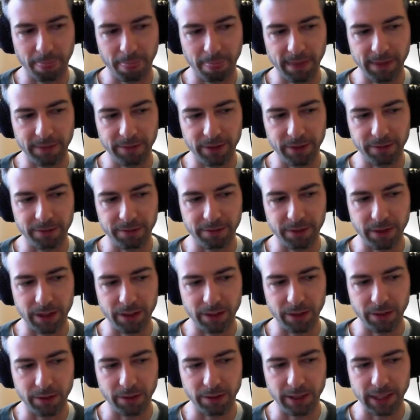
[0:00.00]
If you
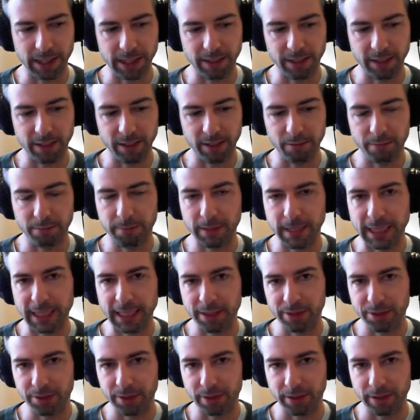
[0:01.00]
follow that kind of
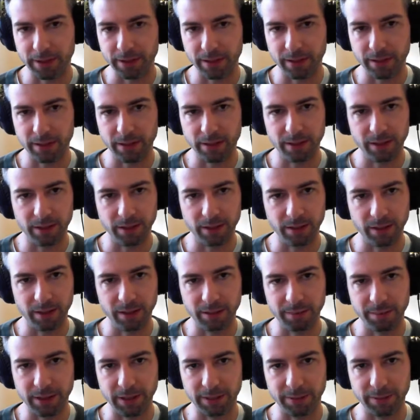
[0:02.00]
passion, you're going
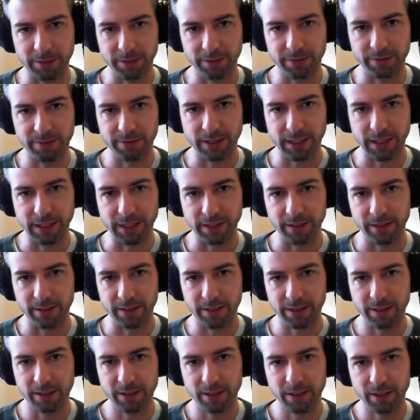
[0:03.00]
to be able to find
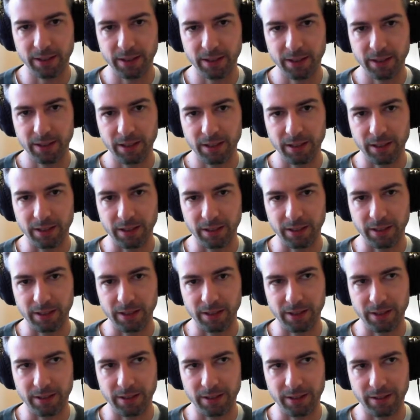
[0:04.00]
a
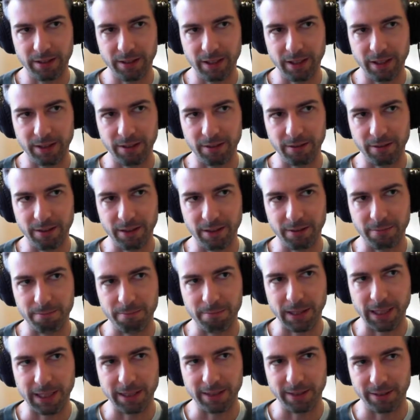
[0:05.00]

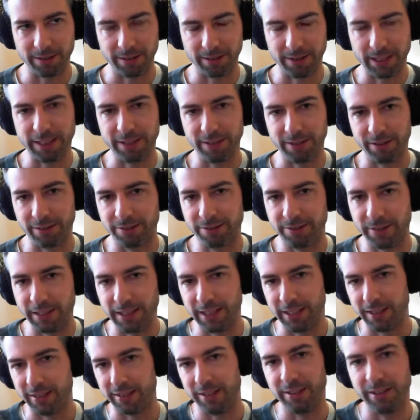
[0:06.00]
puzzle that you'll fit
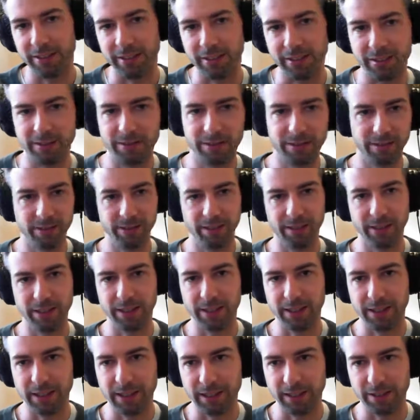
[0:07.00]
into,
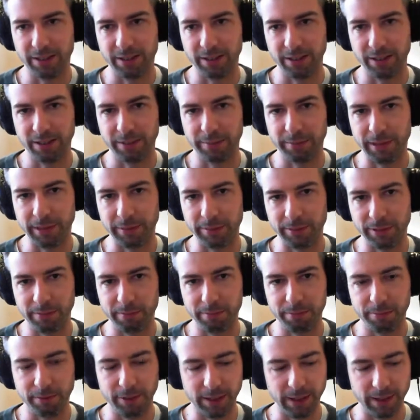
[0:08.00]
and you're going to be able to
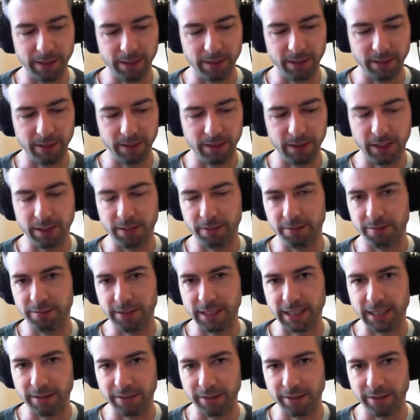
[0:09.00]
bring a lot of
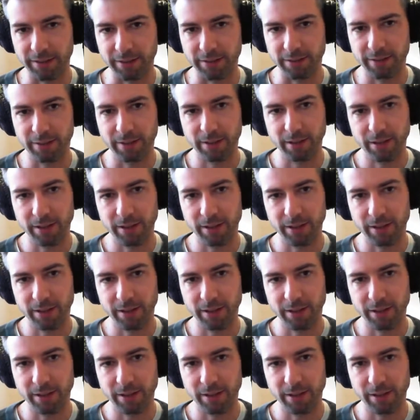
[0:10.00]
value